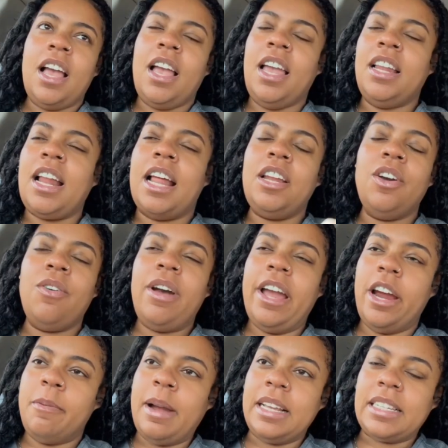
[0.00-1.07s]
And I know
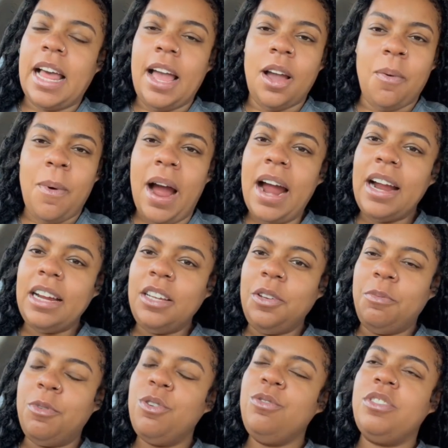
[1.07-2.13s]
everybody's like, why are you
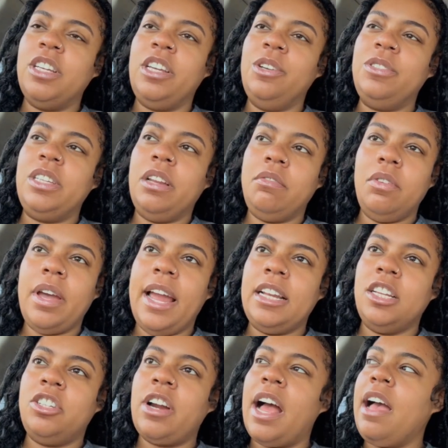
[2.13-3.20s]
moved to Houston if you hate
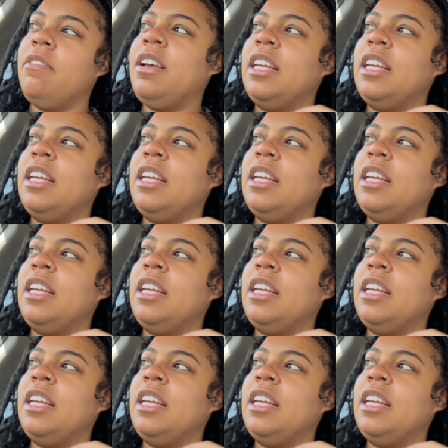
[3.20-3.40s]
to drive?